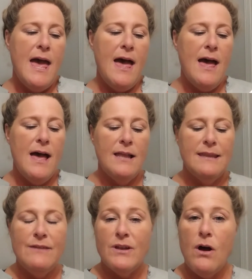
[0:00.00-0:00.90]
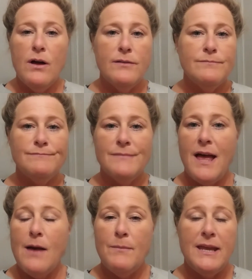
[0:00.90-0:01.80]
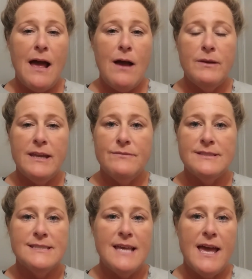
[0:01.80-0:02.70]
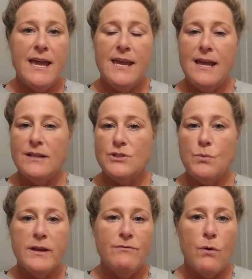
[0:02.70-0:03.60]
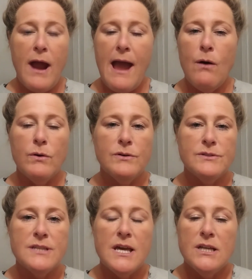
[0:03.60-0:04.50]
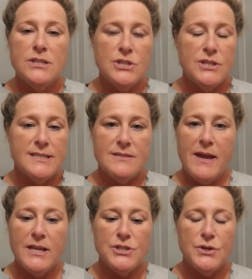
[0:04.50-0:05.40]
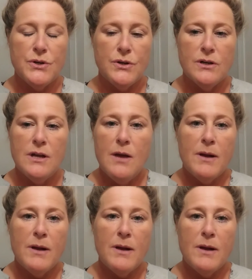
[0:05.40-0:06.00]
Leave it on, I would even say 24 hours just to make sure,